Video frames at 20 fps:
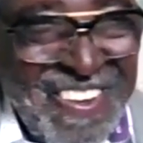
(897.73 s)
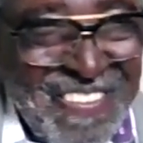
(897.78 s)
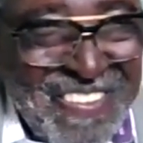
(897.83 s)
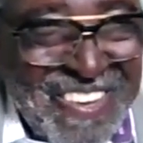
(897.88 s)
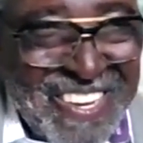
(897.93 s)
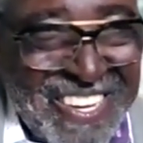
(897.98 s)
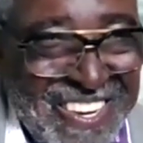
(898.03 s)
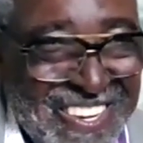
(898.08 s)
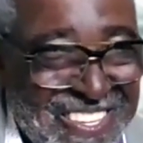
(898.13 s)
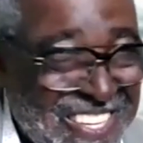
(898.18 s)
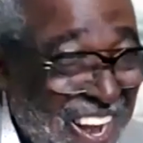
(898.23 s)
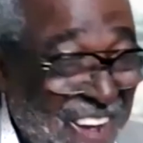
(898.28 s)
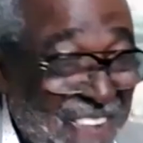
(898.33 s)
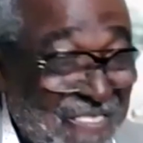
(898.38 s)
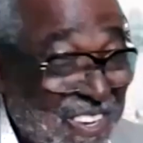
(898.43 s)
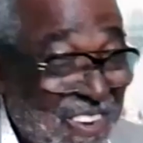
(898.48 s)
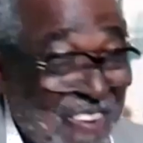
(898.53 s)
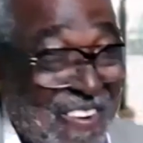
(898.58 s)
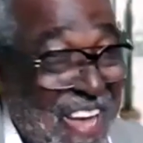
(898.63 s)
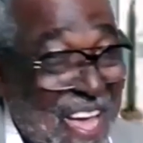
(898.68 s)
because
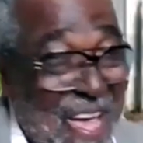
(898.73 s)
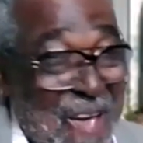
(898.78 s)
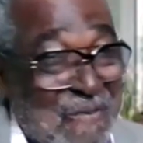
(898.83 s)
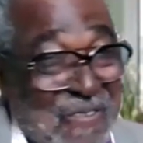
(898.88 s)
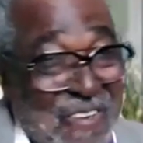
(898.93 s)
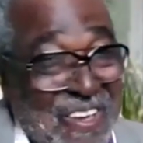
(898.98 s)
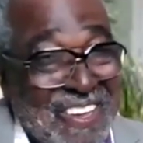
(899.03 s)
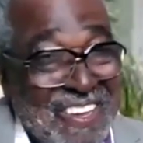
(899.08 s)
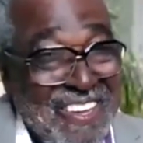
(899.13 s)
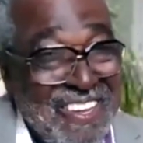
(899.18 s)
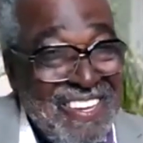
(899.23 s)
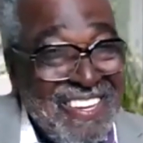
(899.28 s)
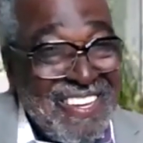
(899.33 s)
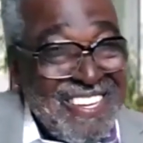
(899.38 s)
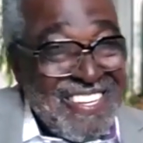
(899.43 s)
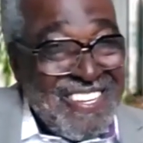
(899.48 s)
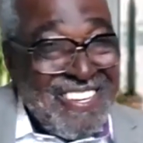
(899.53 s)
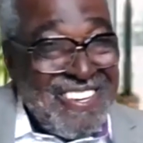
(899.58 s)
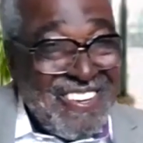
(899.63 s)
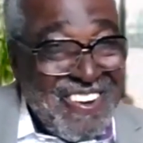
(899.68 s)
I'm so happy.
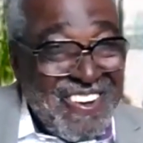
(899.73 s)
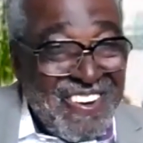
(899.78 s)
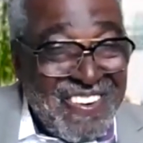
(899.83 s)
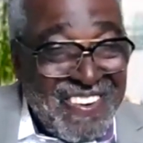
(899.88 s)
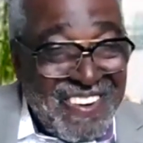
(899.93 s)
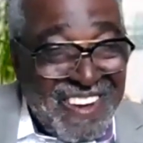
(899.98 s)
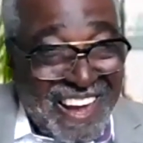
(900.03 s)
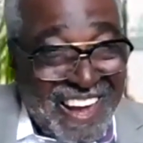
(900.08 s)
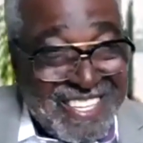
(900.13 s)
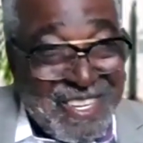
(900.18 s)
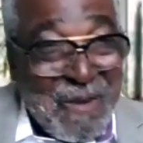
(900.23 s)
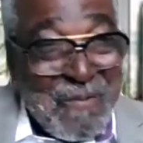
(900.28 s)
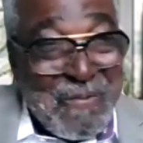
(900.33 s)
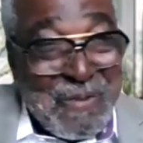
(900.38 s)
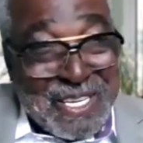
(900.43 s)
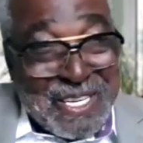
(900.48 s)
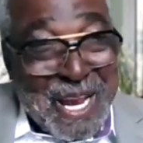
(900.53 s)
I should be